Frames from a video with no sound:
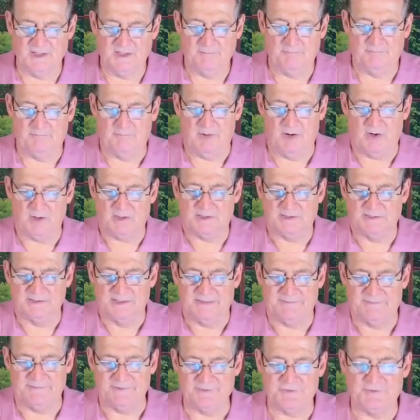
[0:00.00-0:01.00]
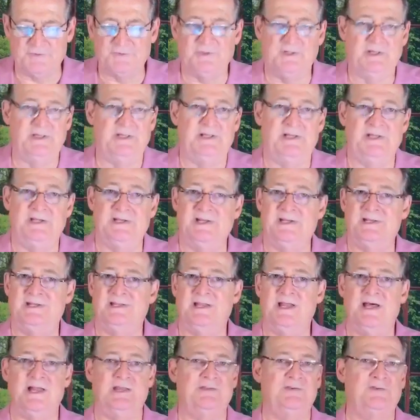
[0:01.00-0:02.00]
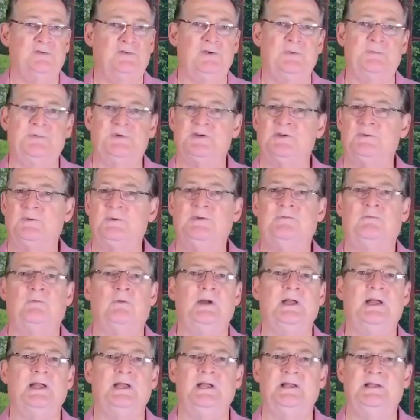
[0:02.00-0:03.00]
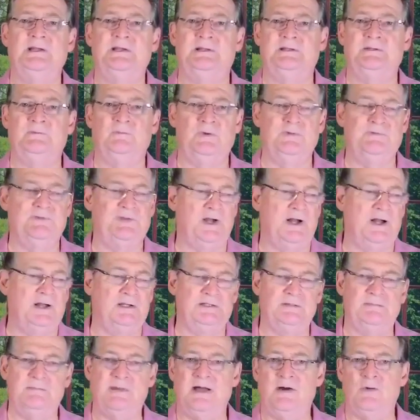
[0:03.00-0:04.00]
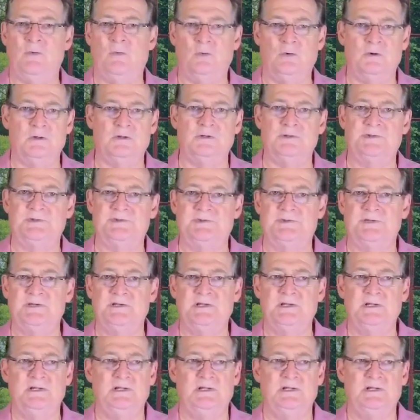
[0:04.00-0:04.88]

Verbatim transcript: Mark 11, and a lot of these scriptures we've read and we've talked about words